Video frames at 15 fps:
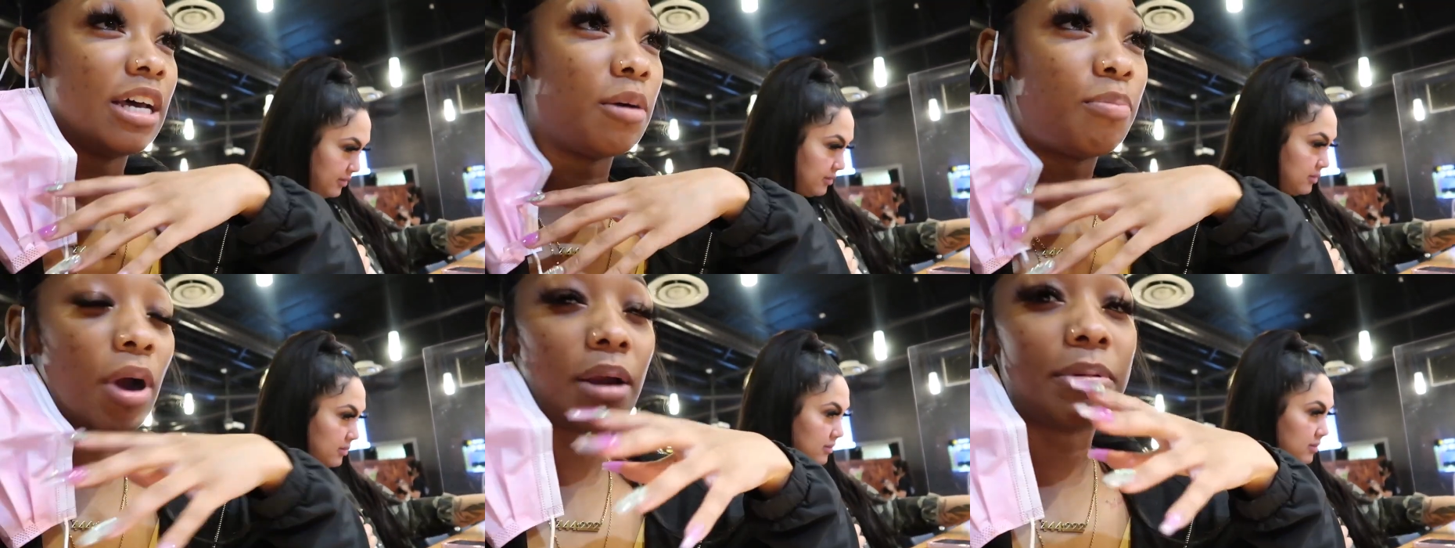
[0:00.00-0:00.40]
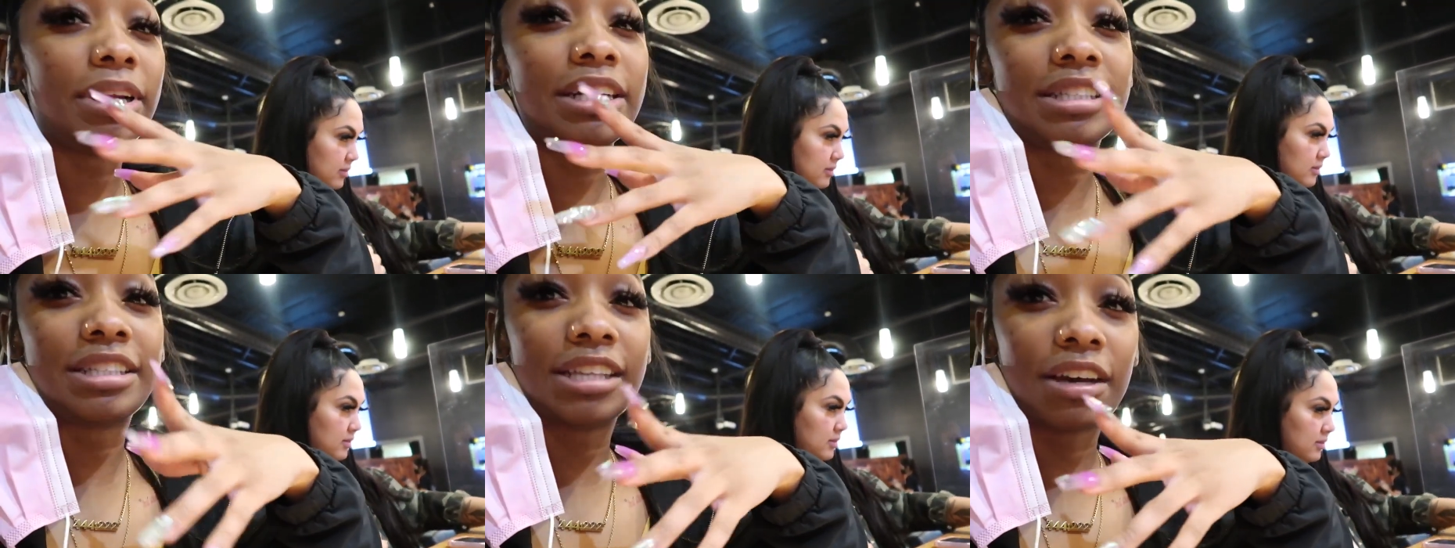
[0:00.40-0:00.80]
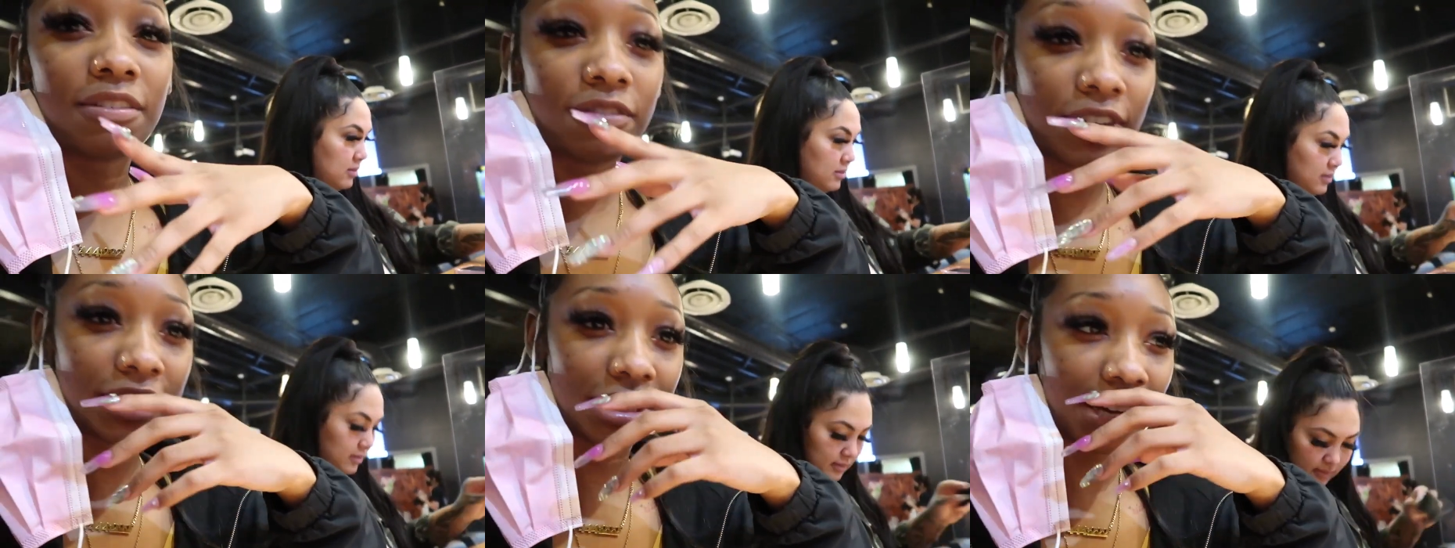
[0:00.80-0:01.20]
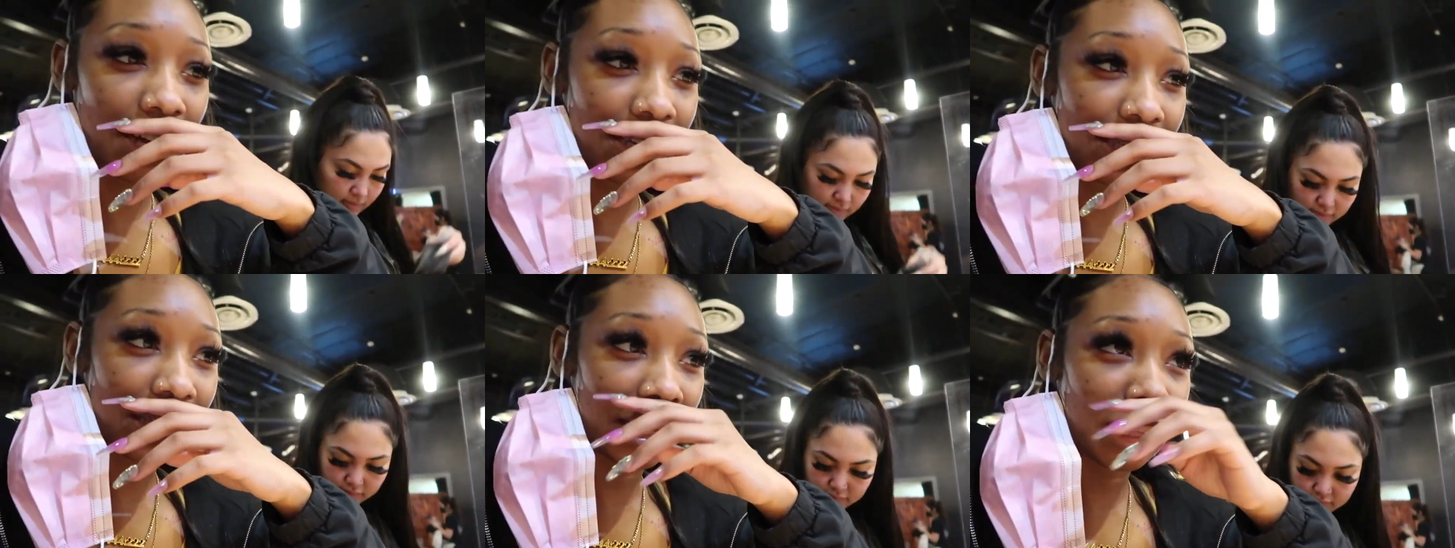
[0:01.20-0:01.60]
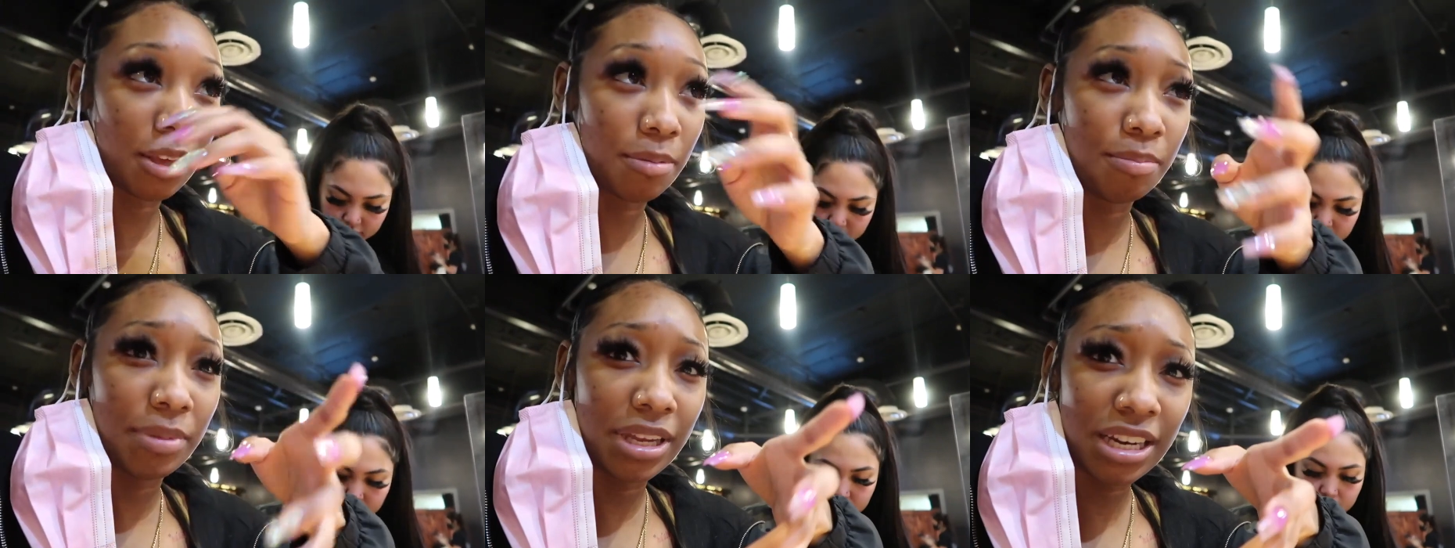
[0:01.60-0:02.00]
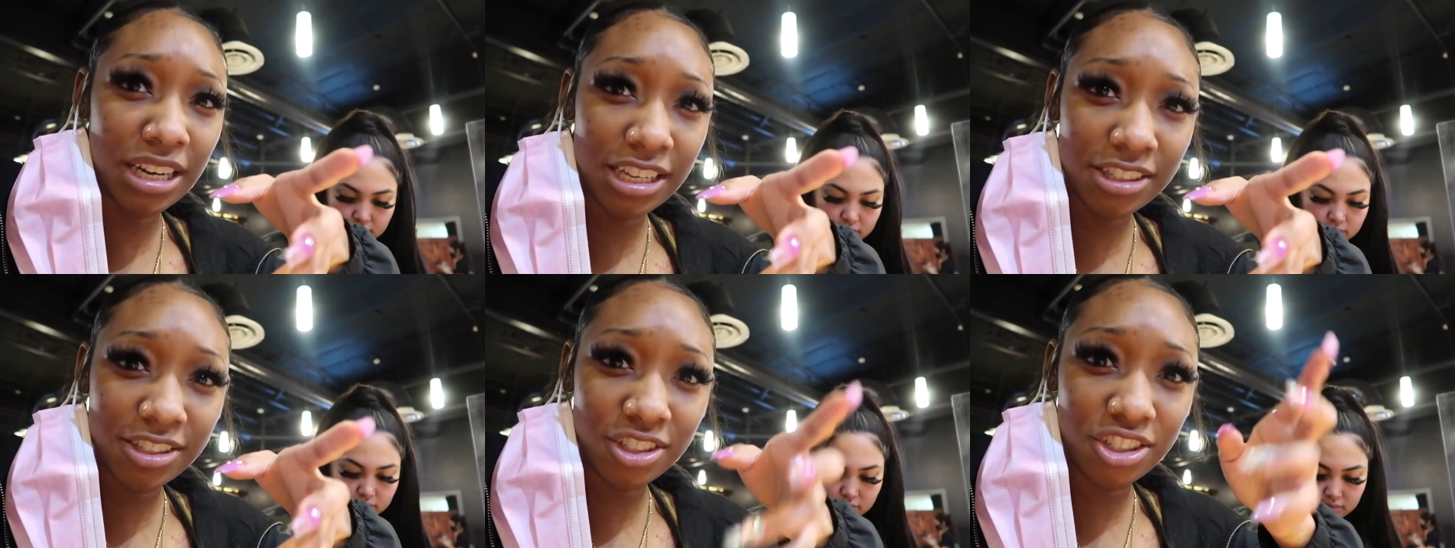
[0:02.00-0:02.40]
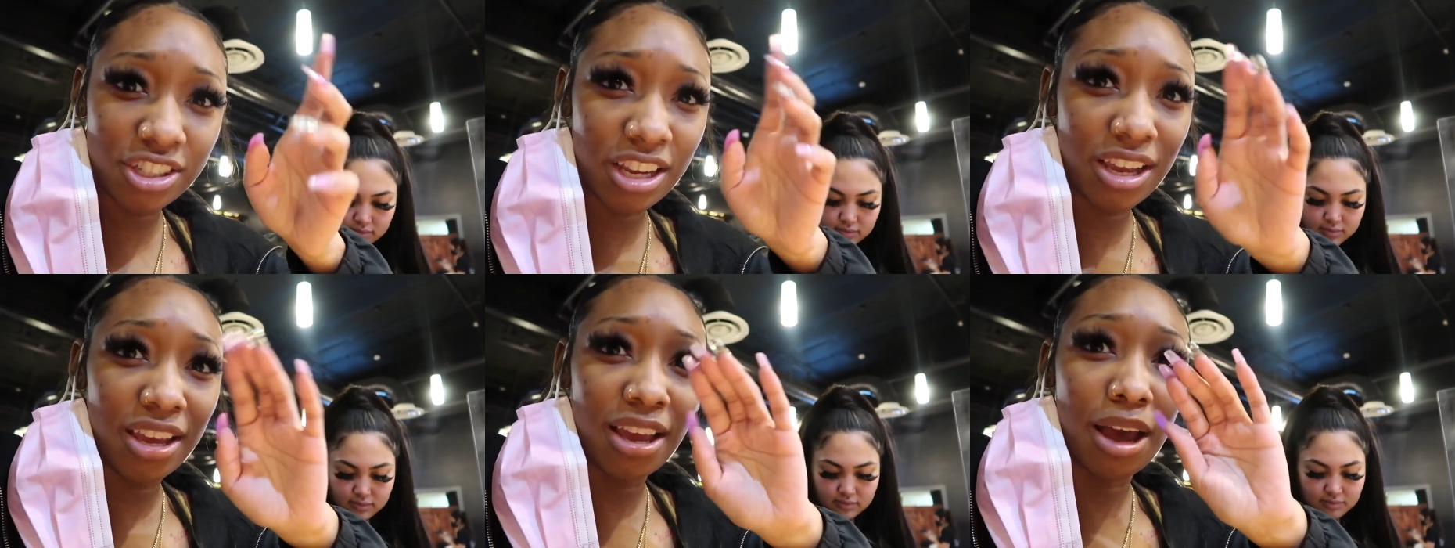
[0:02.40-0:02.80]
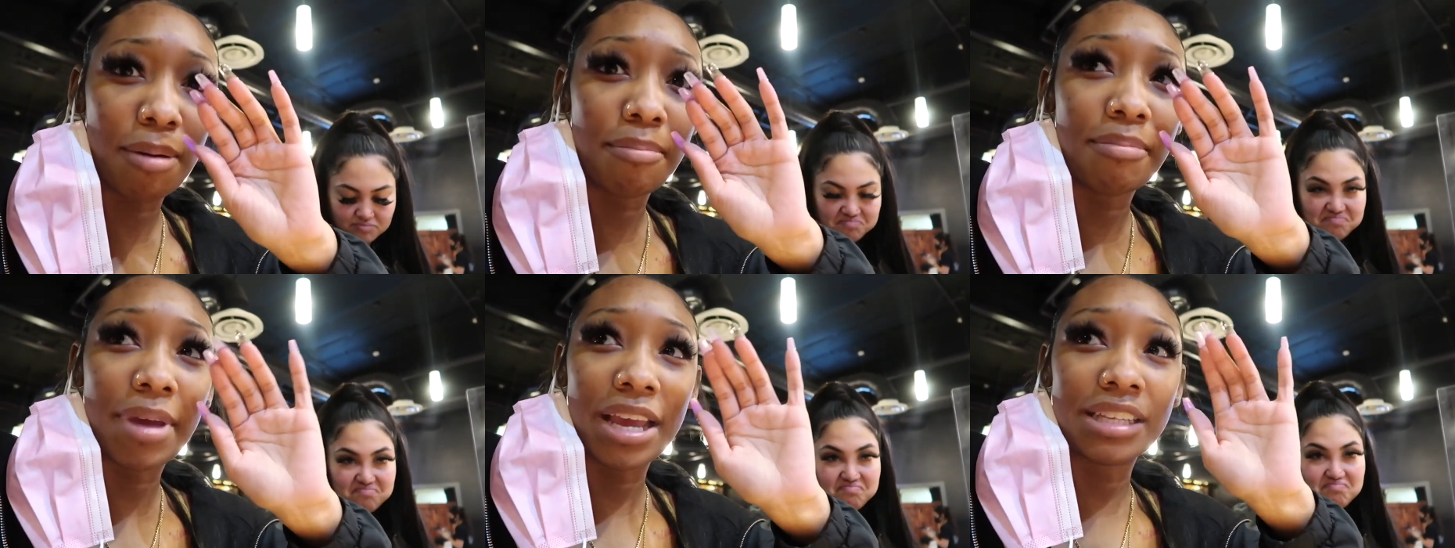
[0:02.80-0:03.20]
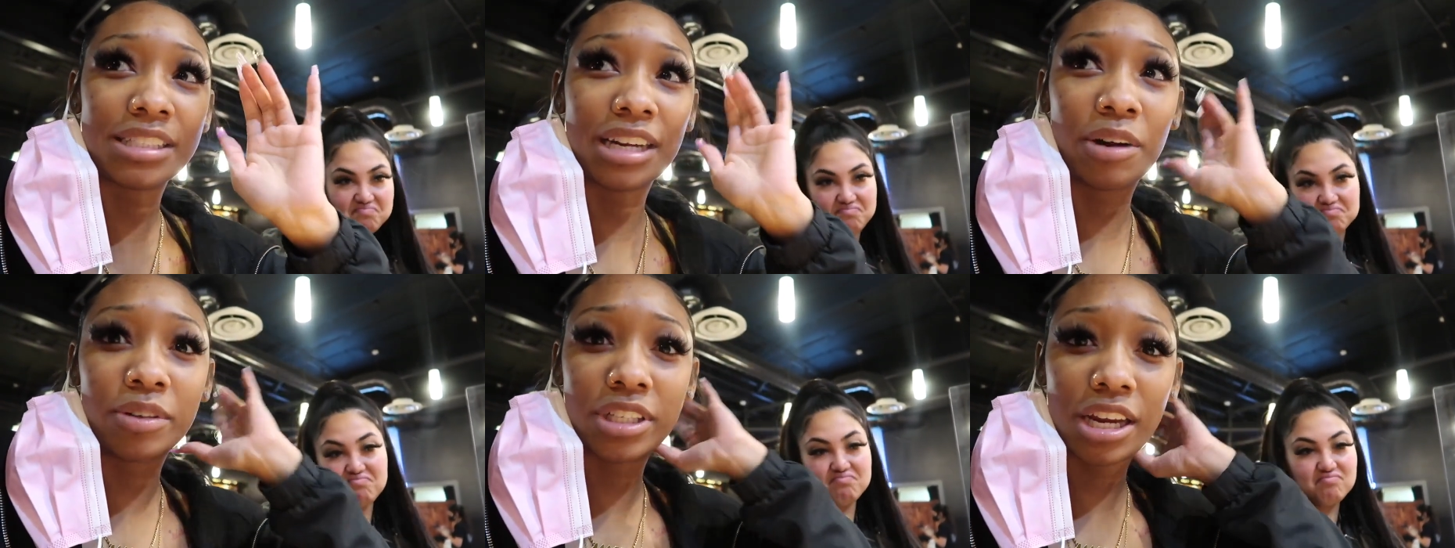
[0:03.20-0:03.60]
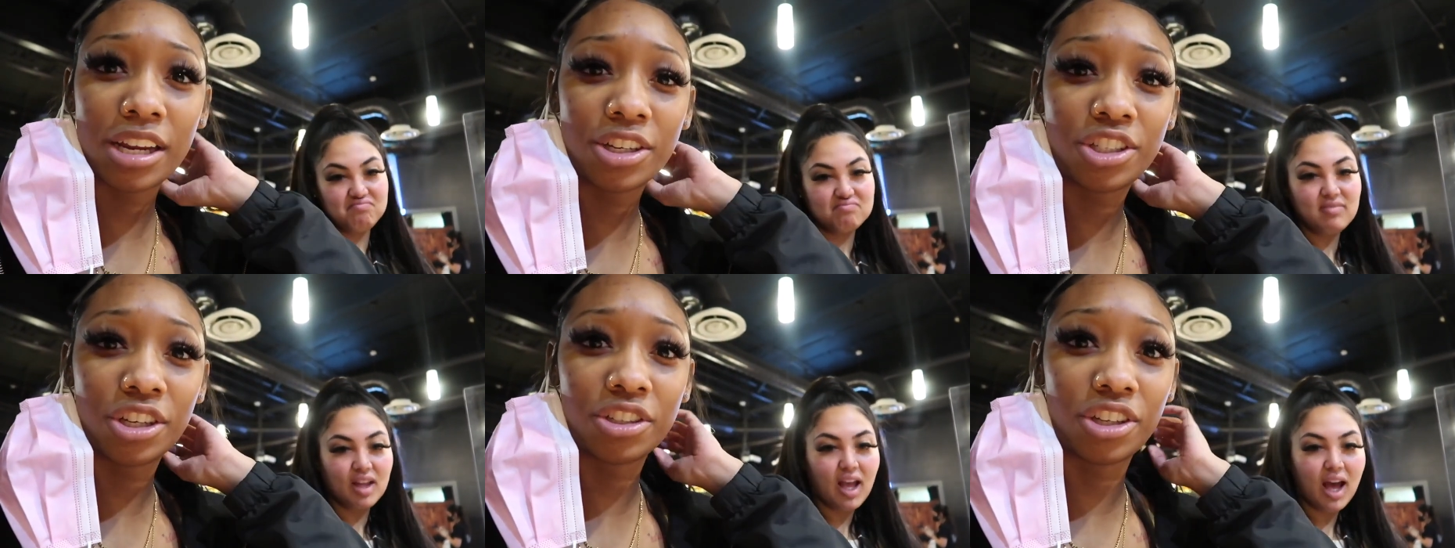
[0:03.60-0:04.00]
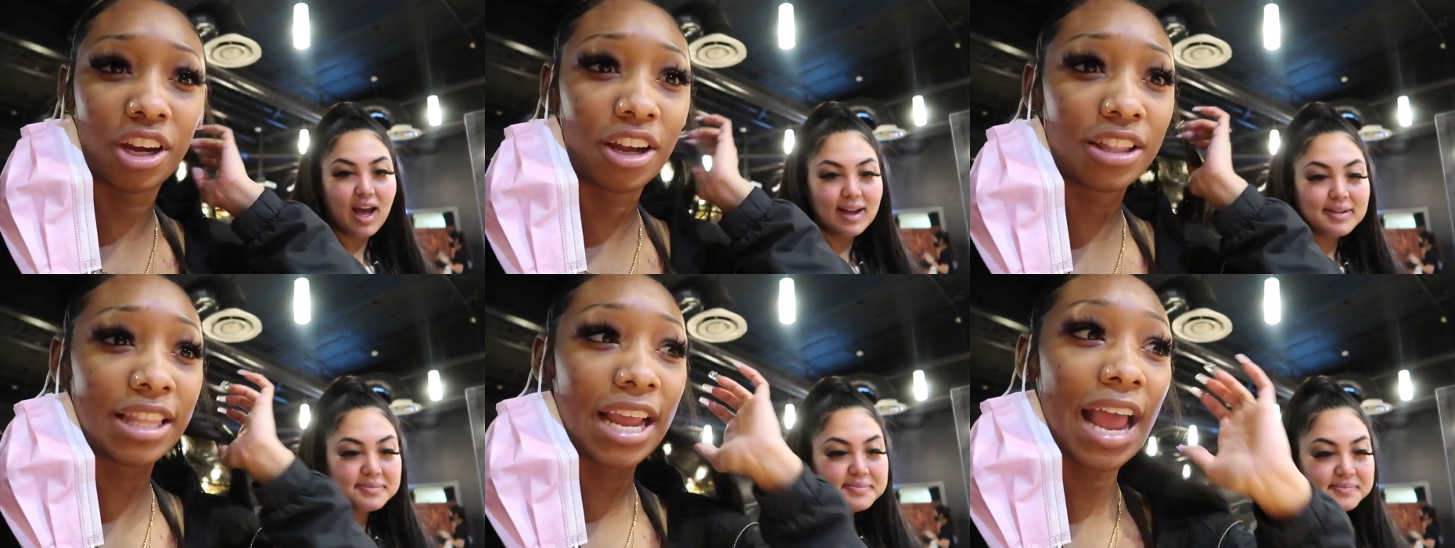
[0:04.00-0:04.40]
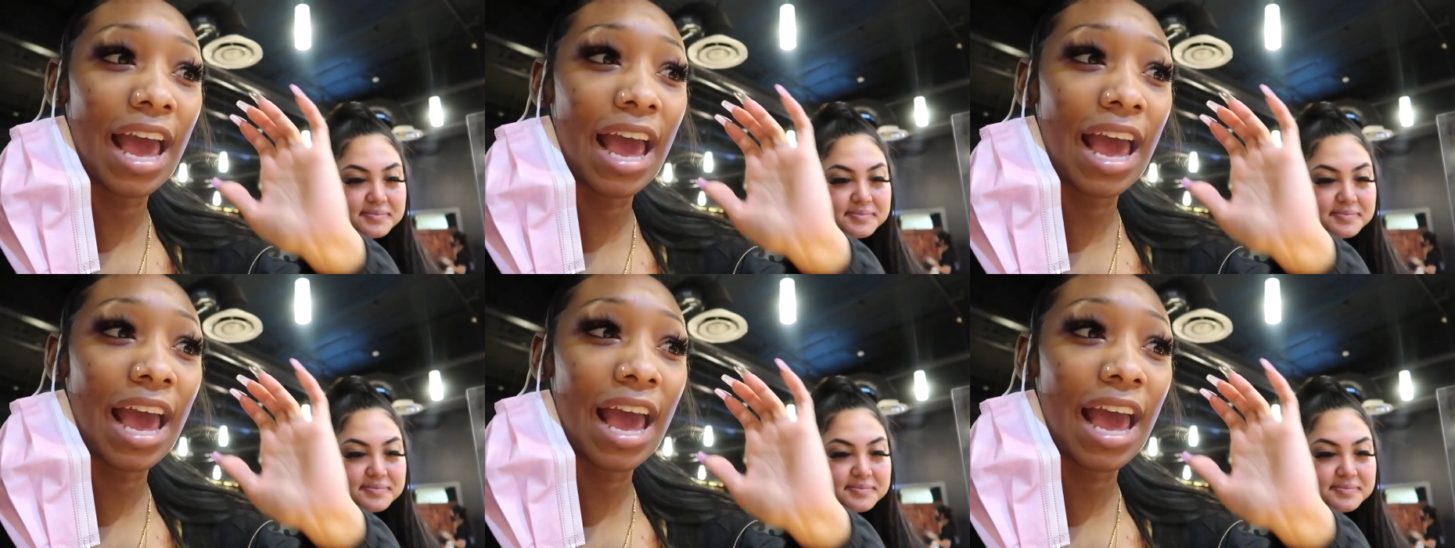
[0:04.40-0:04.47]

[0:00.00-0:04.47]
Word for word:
Speaker 1: The apartment itself wasn't us, like the amenities and shit, amazing. I wish I could have showed y'all.